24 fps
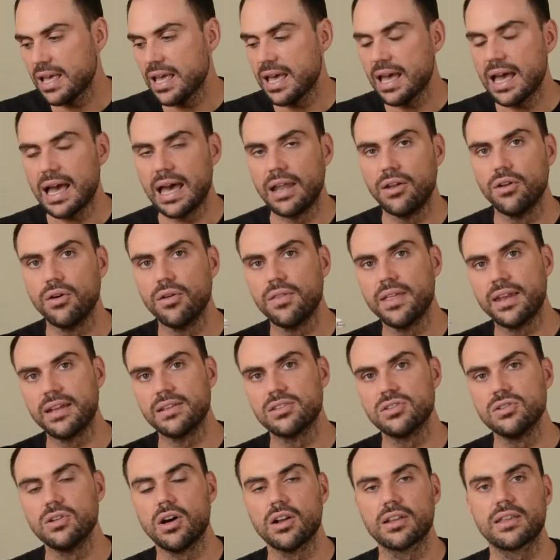I know that
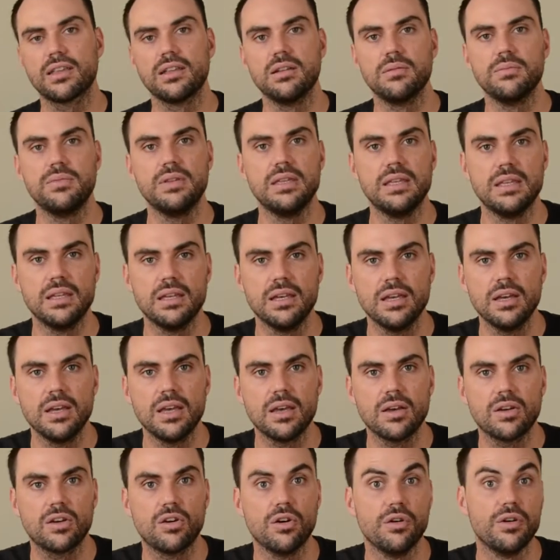it's not going to be
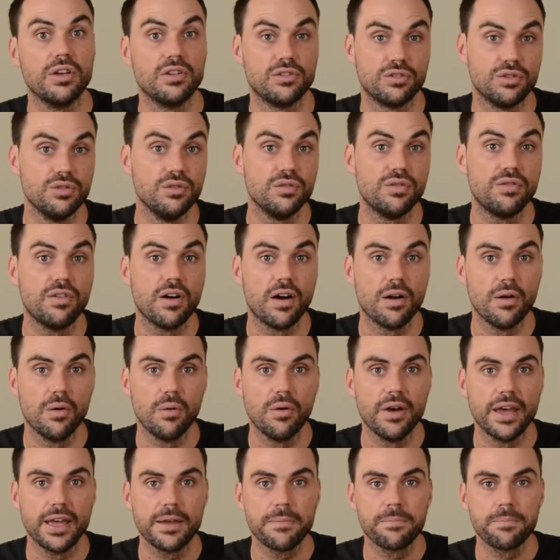going too far
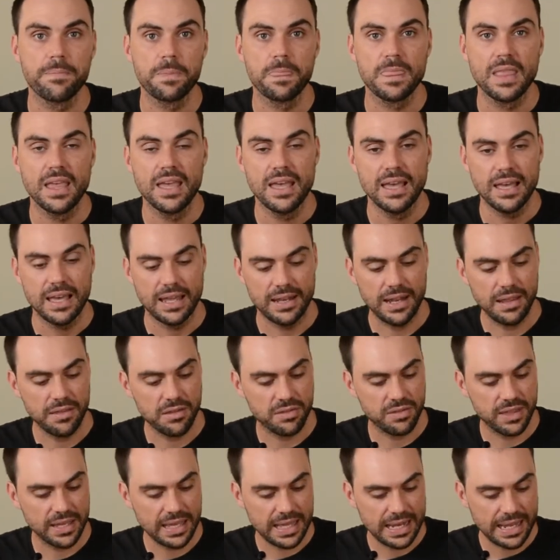away. Another
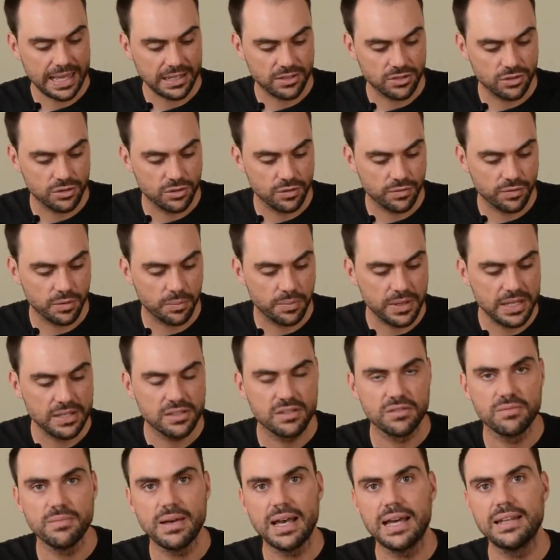thing I like to do for peace
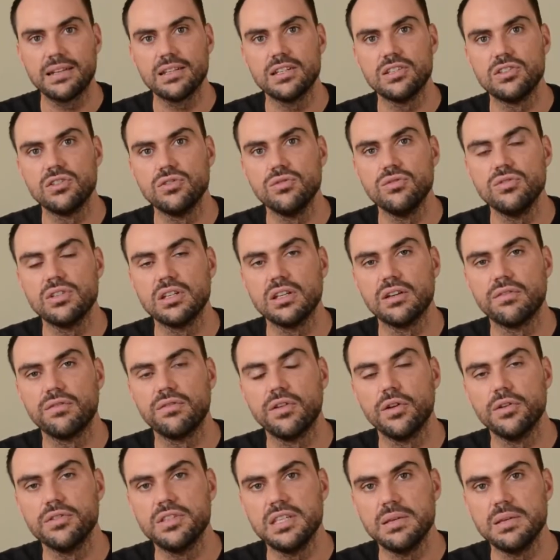of mind is use a floaty